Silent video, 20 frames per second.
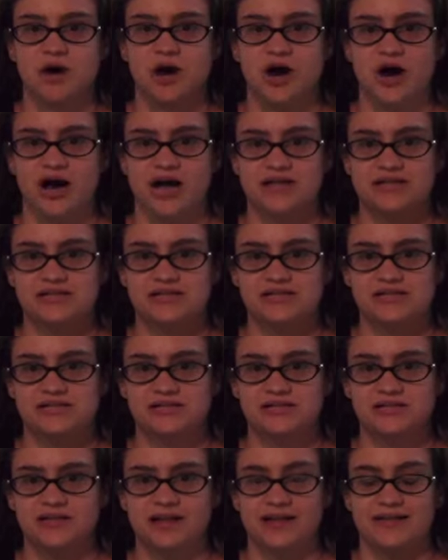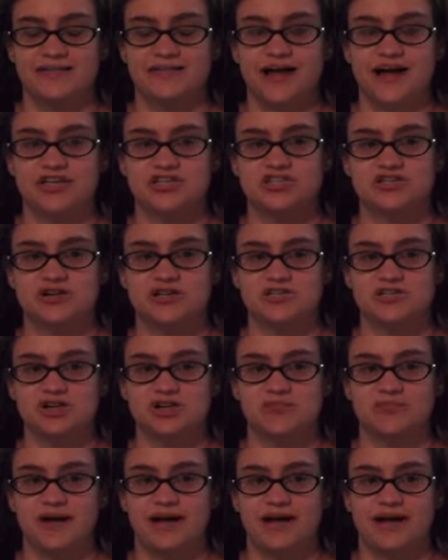pots like last year I
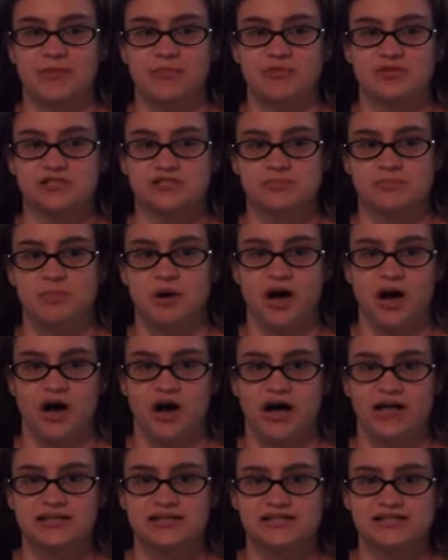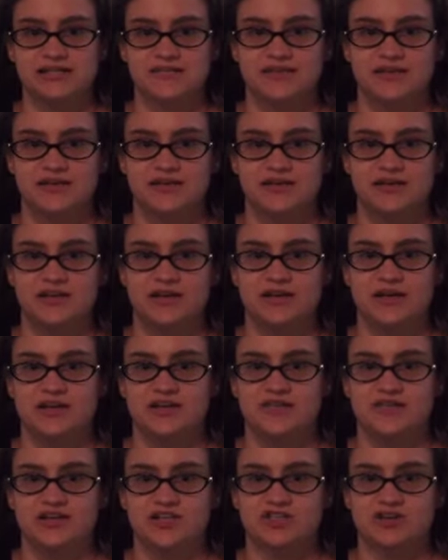started back up with some pots and then
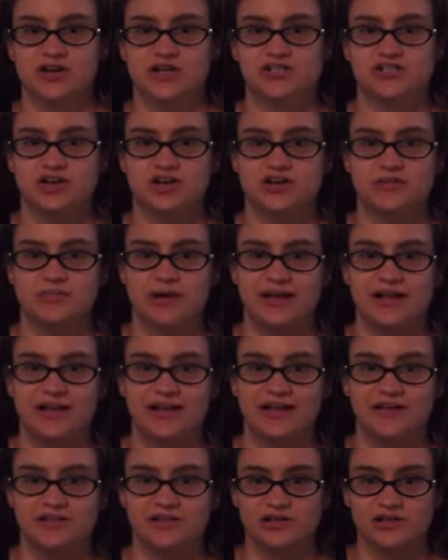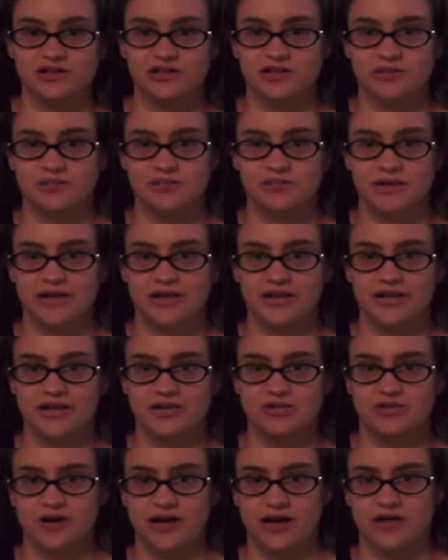this year I started my like little bitty
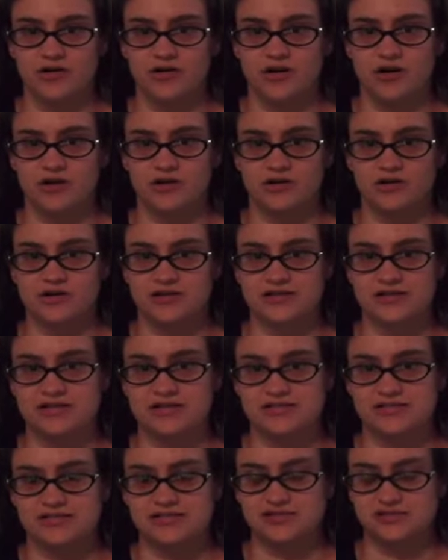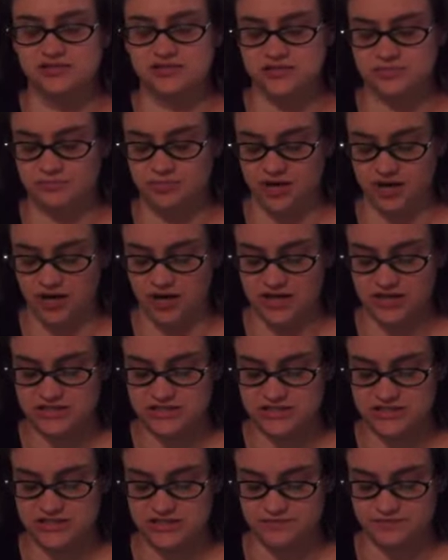in-ground garden and then still some
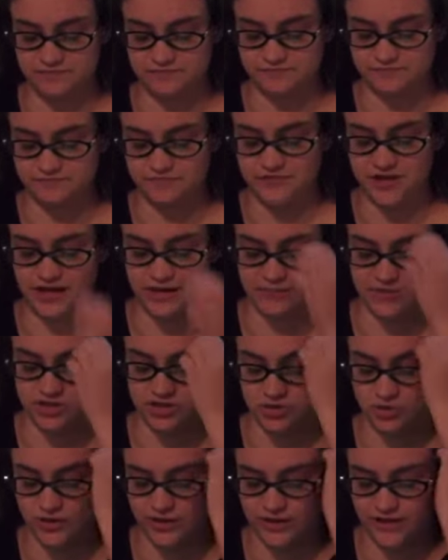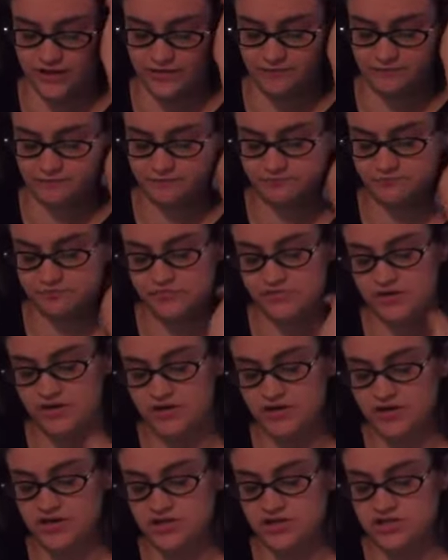pots and I'm enjoying it.
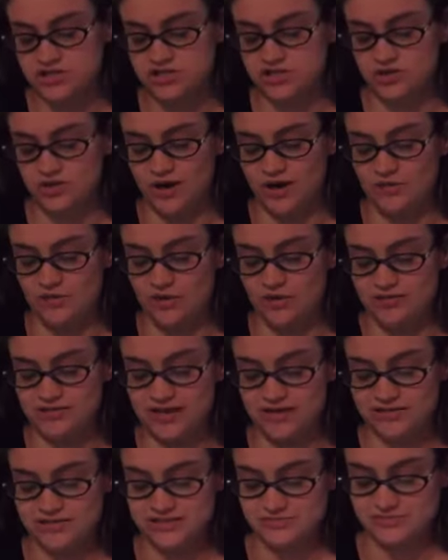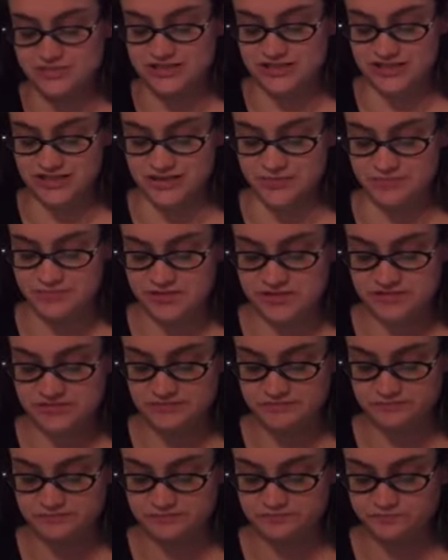So I wrote down some
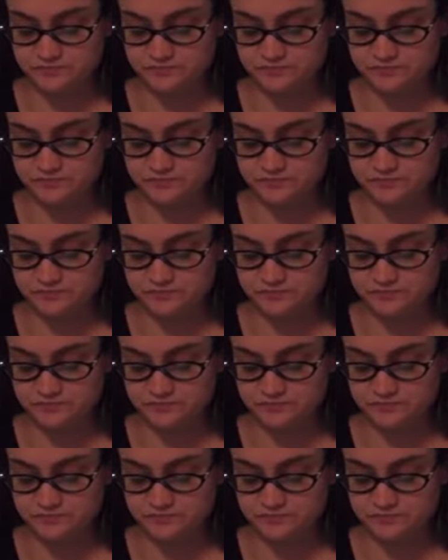tips.